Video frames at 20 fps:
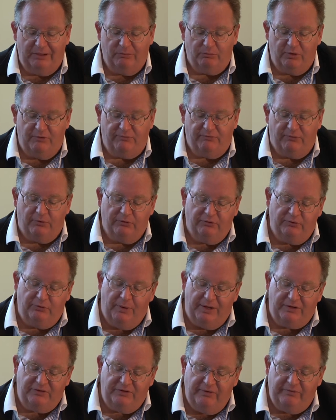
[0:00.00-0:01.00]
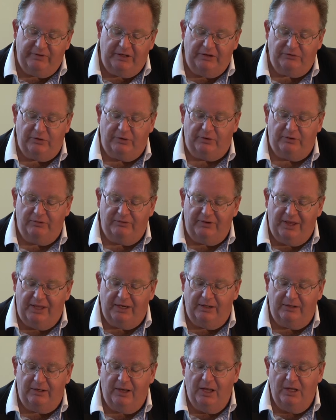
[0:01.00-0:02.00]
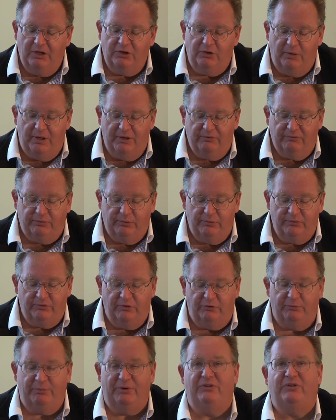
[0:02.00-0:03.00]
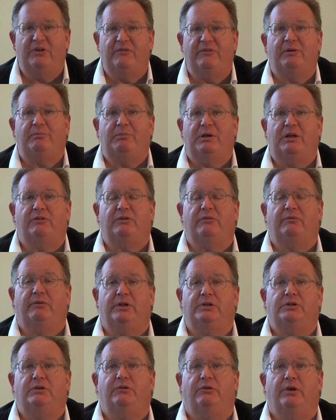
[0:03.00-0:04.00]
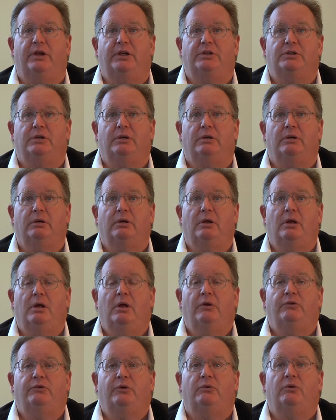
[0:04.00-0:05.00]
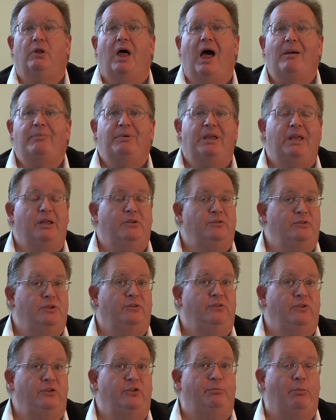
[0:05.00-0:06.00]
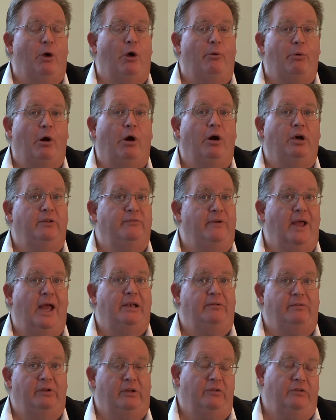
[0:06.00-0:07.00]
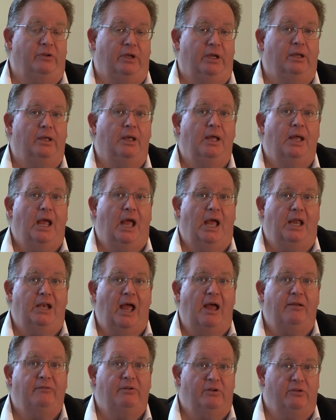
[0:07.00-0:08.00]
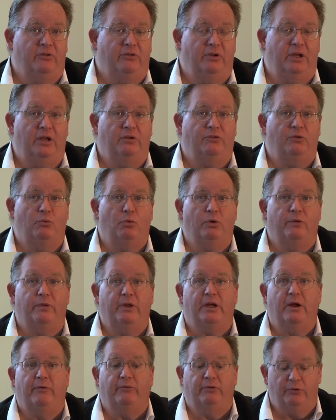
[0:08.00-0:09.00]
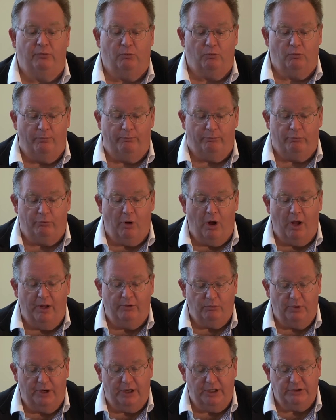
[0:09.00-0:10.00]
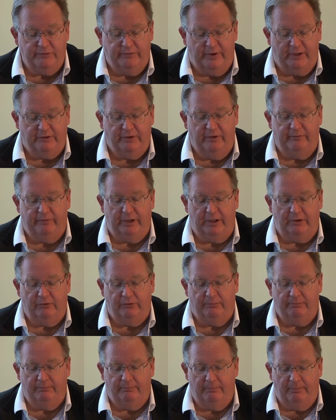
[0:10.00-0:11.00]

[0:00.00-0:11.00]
refers to activities that are intended to influence a specific piece of legislation. So lobbying is just a small part of advocacy, and advocacy is a word that covers a broad range of activities.